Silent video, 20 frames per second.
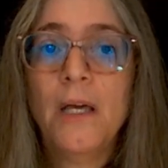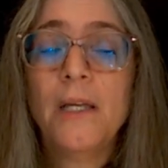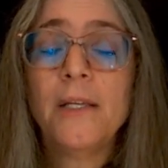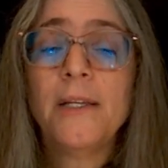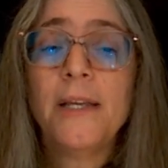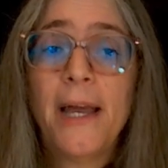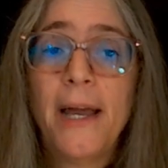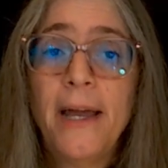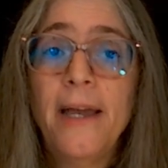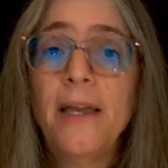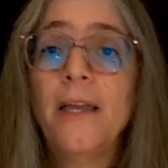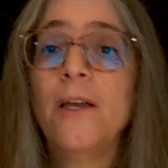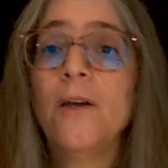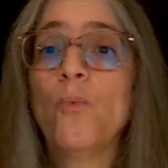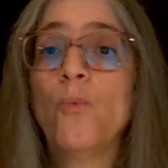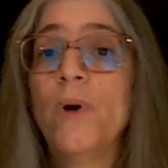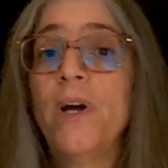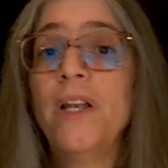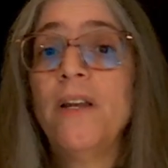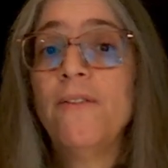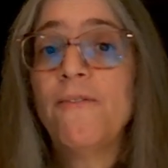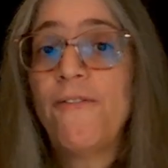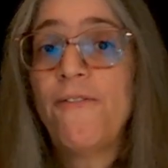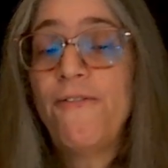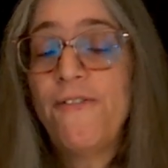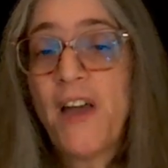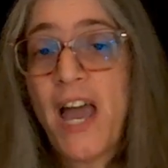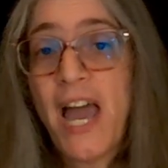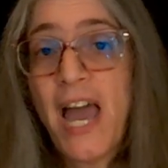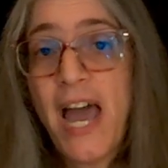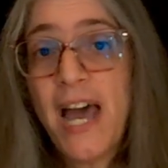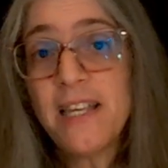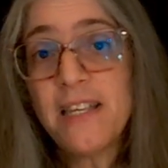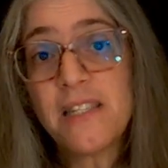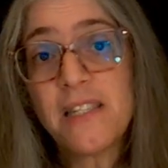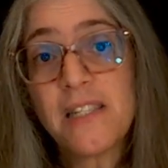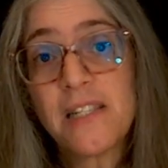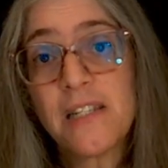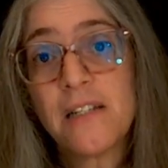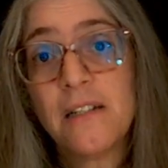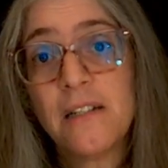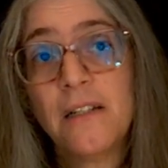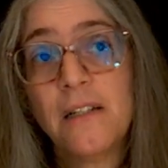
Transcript: Yeah, it went fast,